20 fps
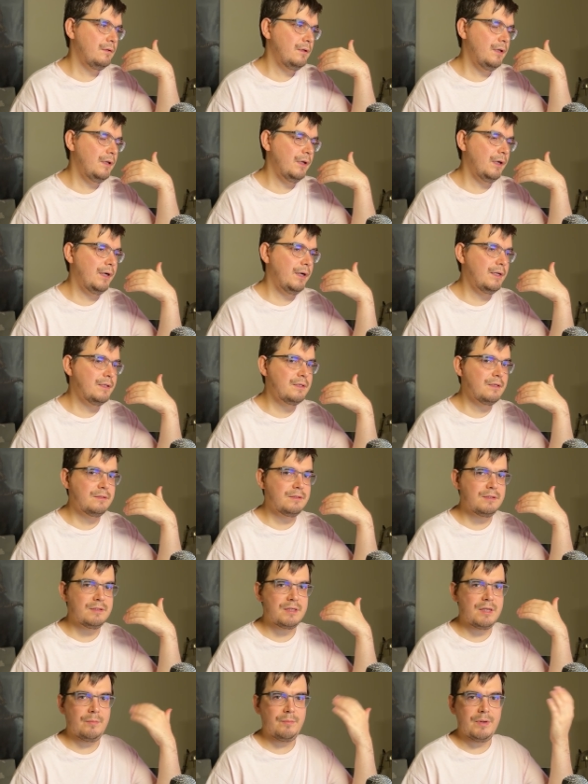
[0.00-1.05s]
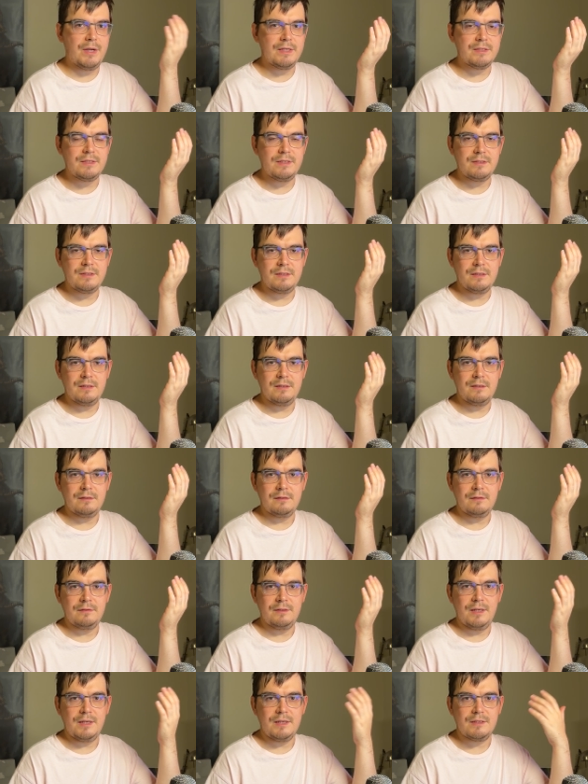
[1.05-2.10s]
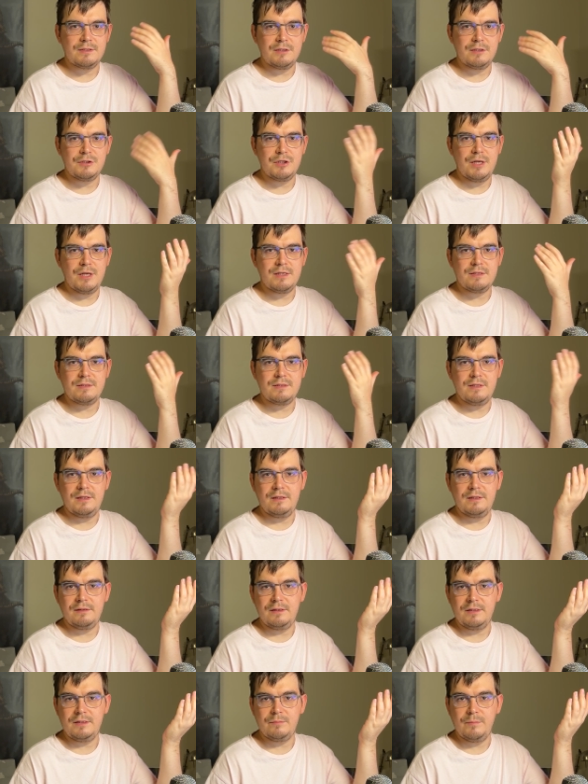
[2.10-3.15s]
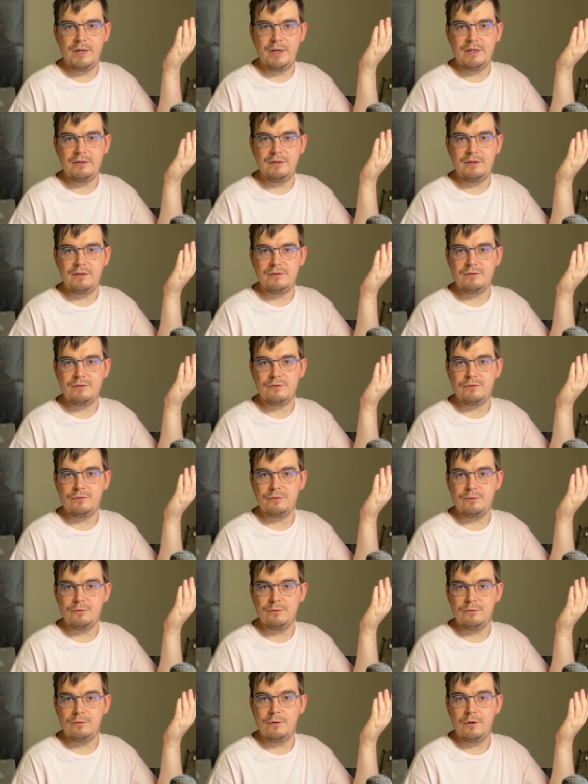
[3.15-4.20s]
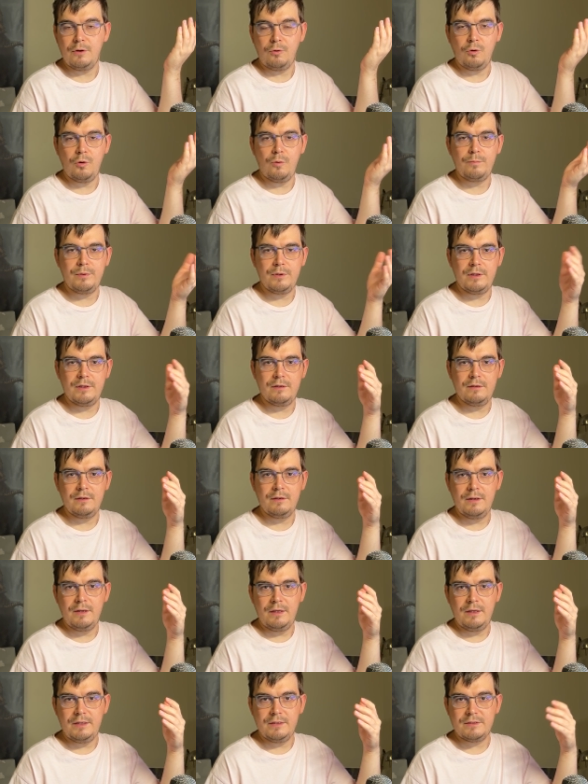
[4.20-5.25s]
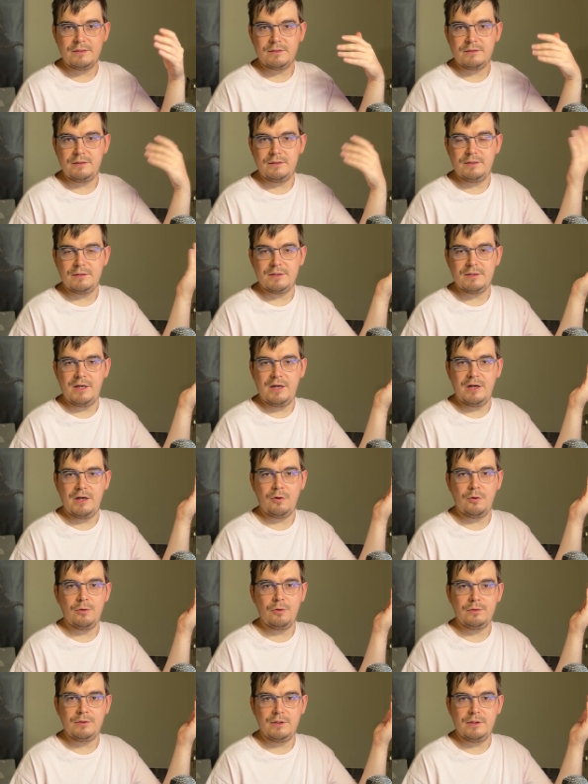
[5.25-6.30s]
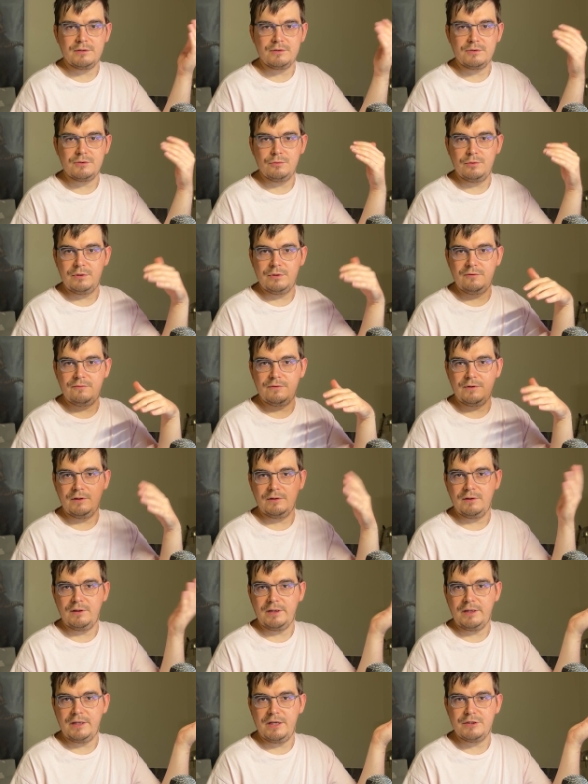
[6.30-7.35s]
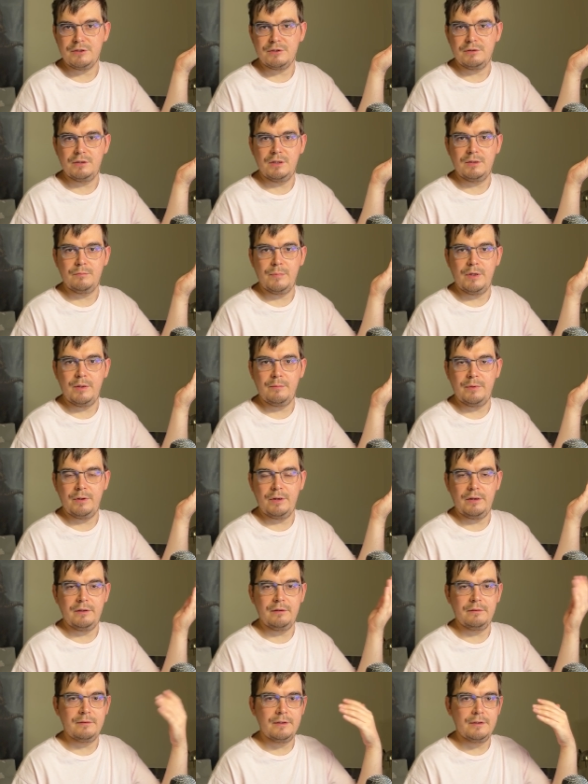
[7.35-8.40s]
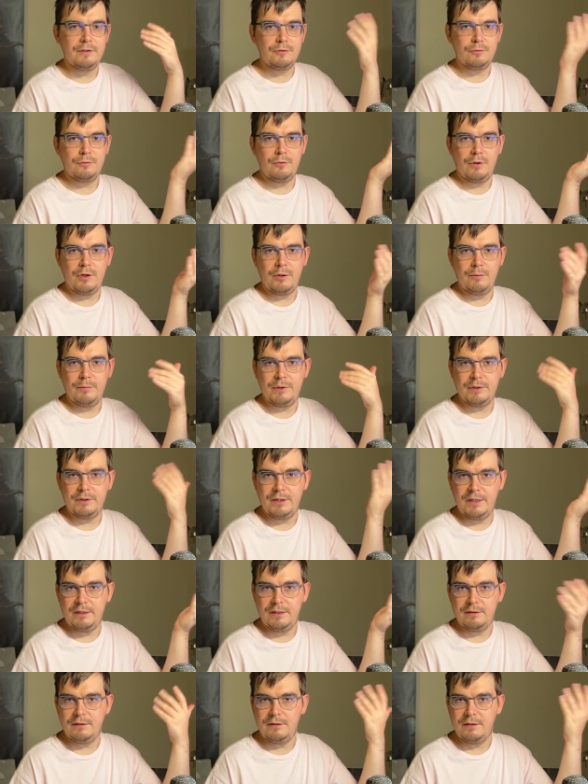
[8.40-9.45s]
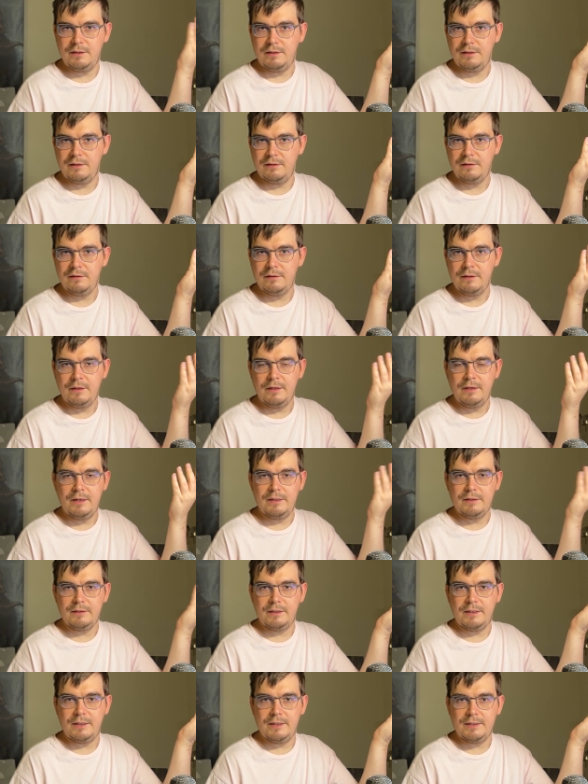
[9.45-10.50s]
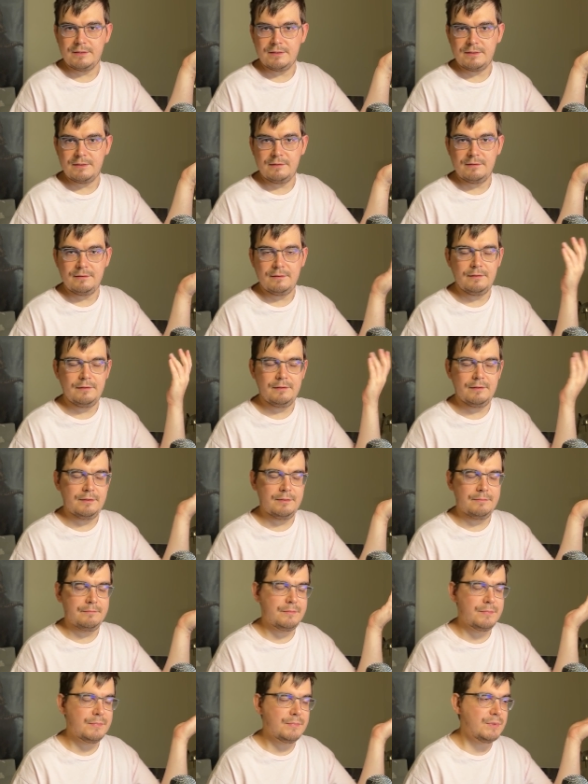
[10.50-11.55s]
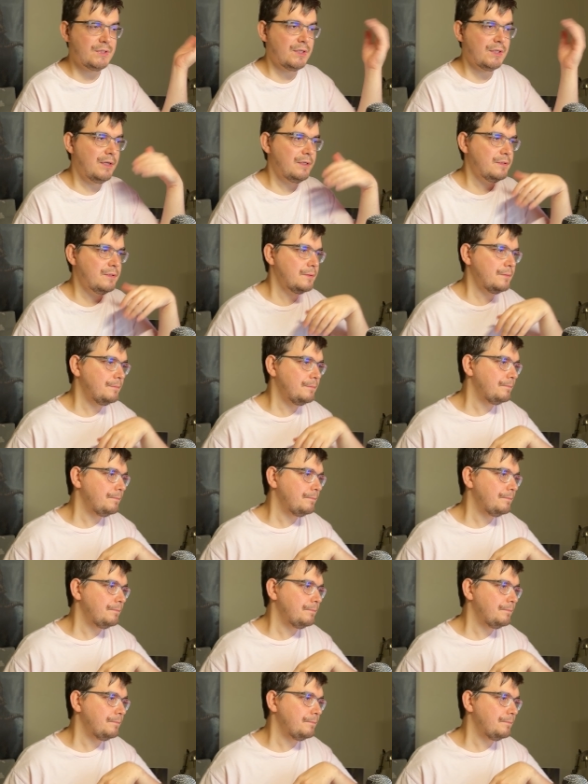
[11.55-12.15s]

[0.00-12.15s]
increases its capacity, there is a chance that it might need to copy its entire context to a different location in memory to accommodate the increased um, size